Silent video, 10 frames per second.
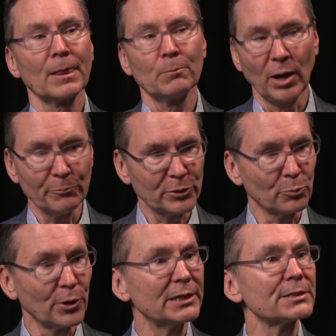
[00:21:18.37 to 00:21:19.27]
pump the
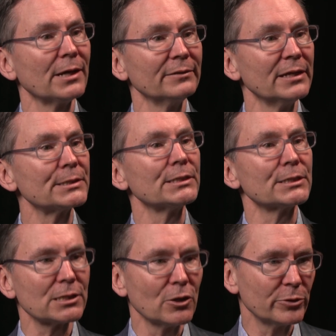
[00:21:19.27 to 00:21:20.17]
brakes on this and
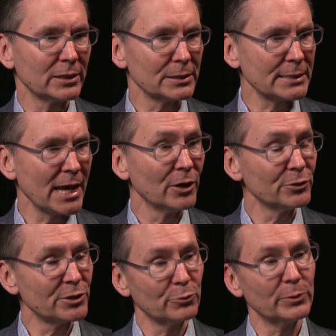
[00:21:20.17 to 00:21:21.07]
slow things down
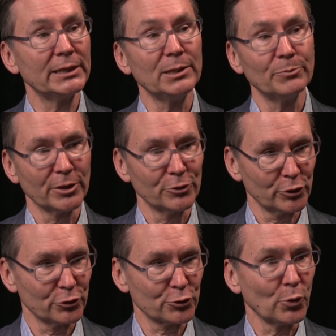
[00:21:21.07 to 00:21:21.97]
so that we keep it under
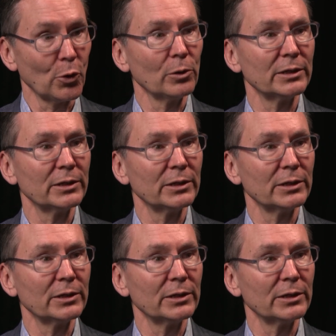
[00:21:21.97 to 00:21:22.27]
control.